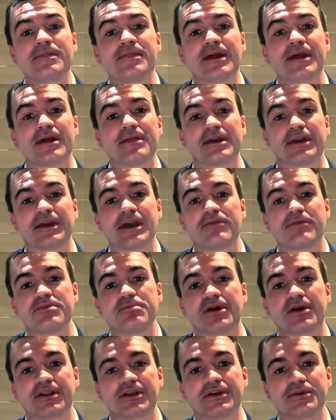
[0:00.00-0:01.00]
that I think
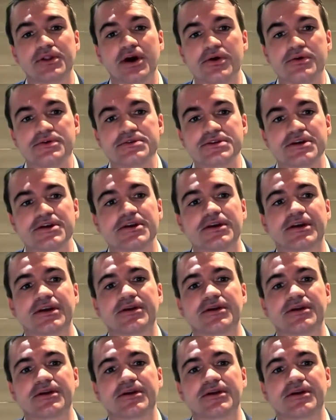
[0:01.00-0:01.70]
everybody who knows her